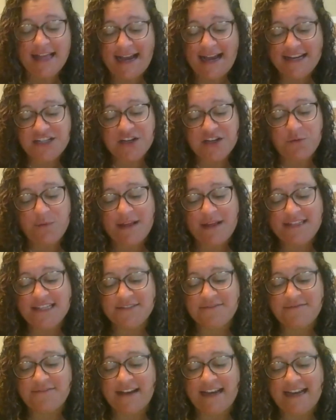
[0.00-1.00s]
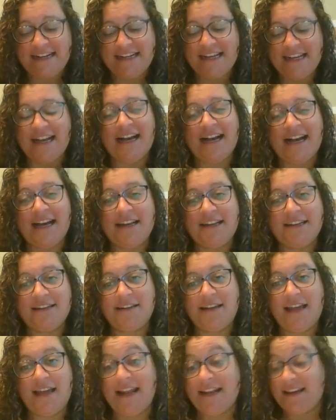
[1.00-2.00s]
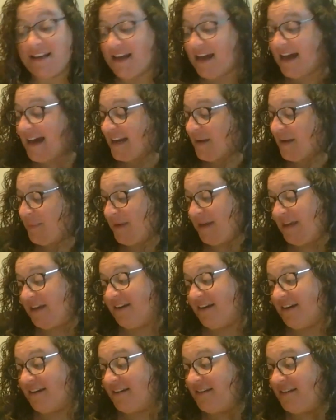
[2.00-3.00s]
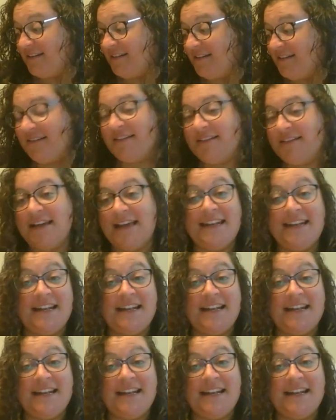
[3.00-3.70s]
Elijah went to find God, and God appeared in an